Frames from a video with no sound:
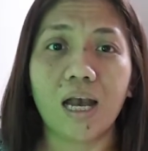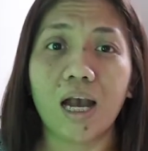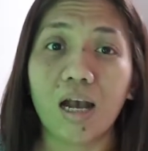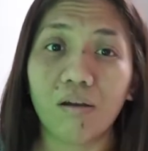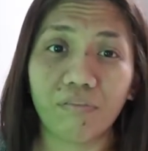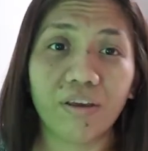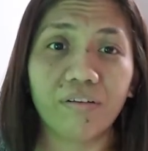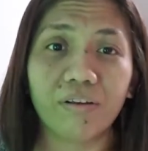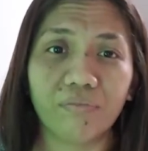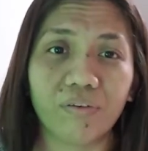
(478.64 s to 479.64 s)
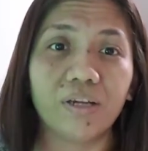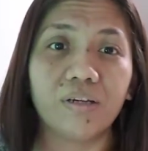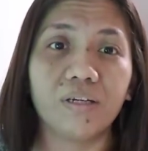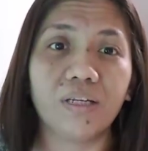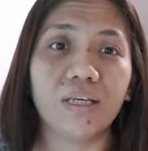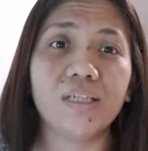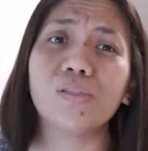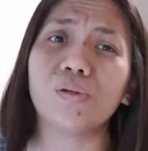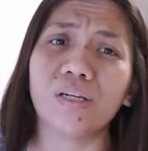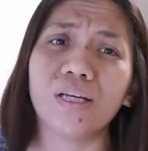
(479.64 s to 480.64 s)
a very, very
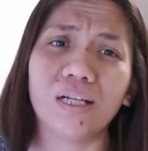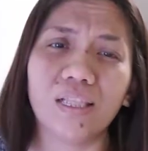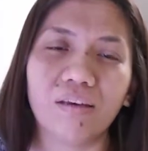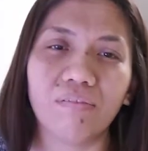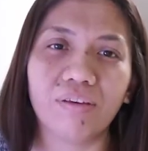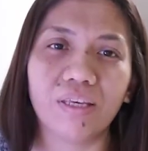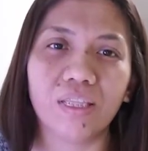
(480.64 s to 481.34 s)
historical event.